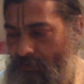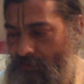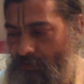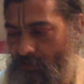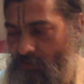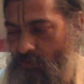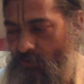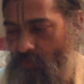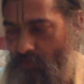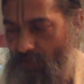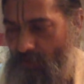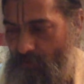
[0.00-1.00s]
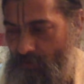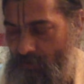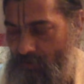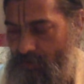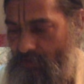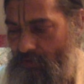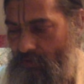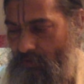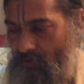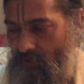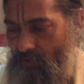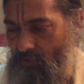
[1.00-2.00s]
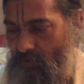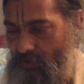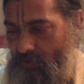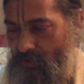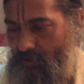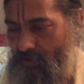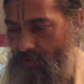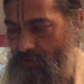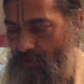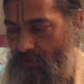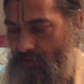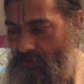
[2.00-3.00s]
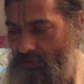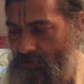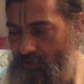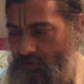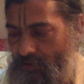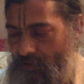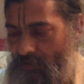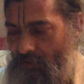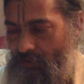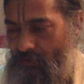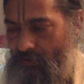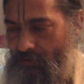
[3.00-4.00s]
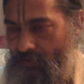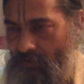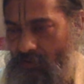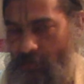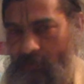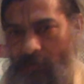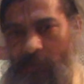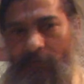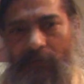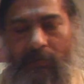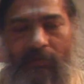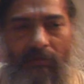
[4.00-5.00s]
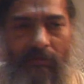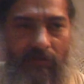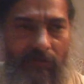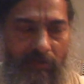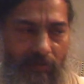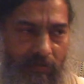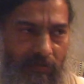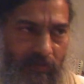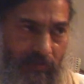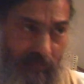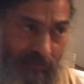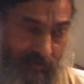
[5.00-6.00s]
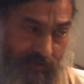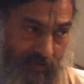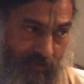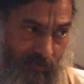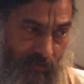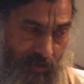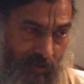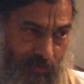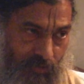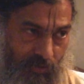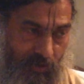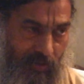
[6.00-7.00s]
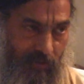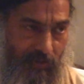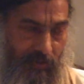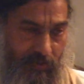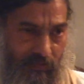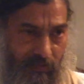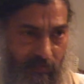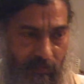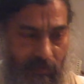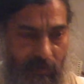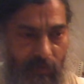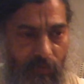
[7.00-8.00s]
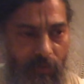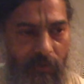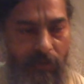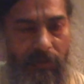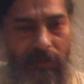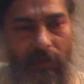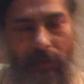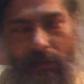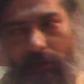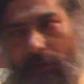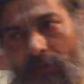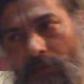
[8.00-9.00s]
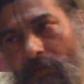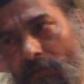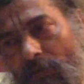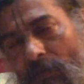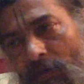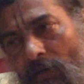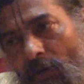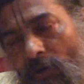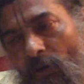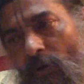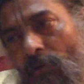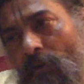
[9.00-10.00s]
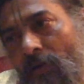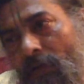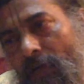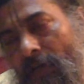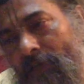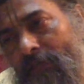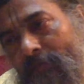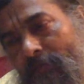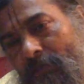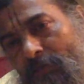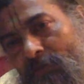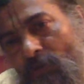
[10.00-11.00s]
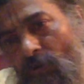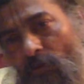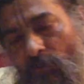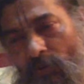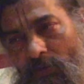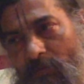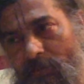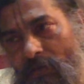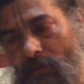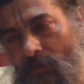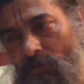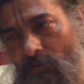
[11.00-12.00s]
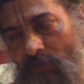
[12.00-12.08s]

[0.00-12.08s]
Jiva Goswami comments on this verse. He says that Shila iti sarvadhatu grahya, that by the word Shilan, all activities, all verbs are to be